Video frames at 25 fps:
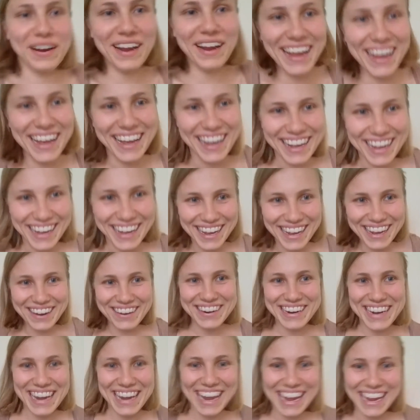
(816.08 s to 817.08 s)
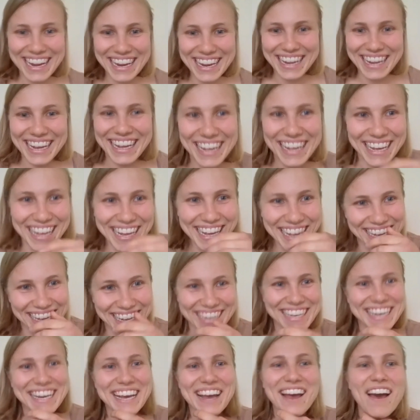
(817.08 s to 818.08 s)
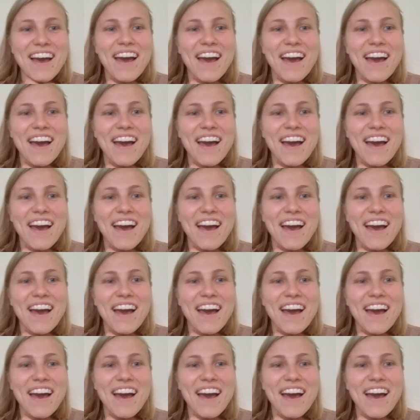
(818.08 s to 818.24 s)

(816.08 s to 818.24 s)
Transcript: No, okay. No problem.